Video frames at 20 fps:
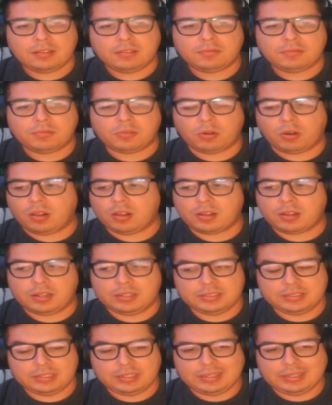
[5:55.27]
for all
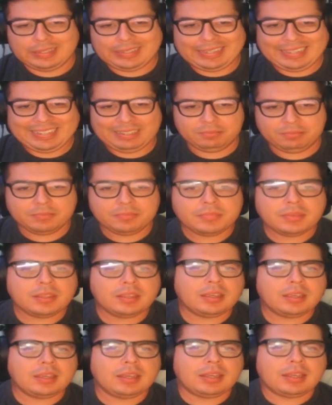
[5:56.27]
content in the game.
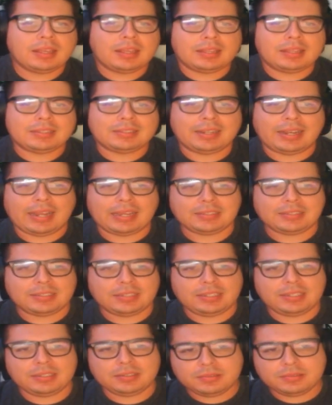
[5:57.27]

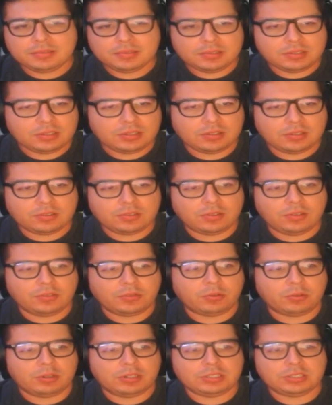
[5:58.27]
Tenacity, of
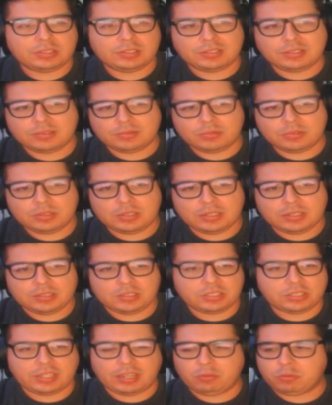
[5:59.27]
course,
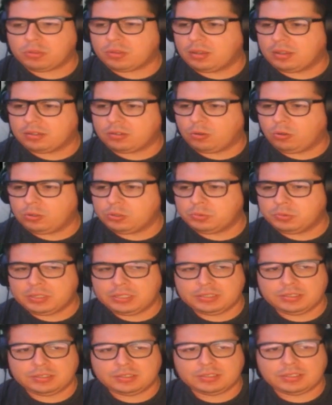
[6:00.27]
just get the gold
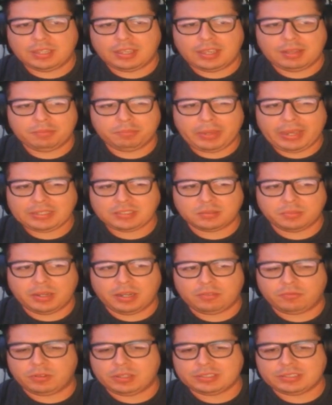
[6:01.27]
ones, max them
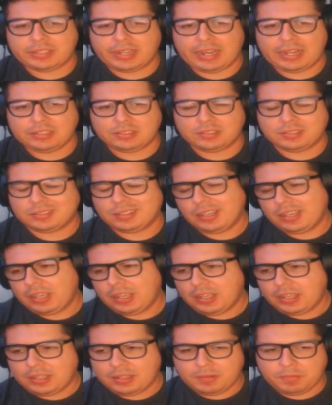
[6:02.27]
out for the stats.
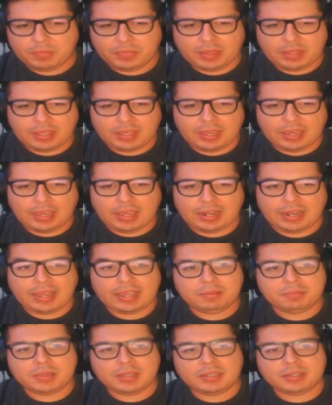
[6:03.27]
And
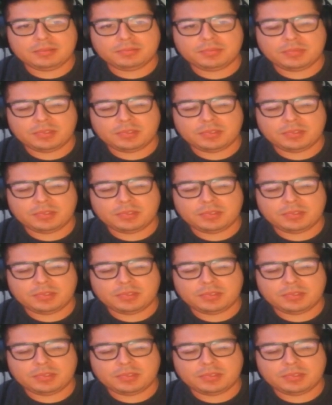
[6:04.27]
Enlightenment,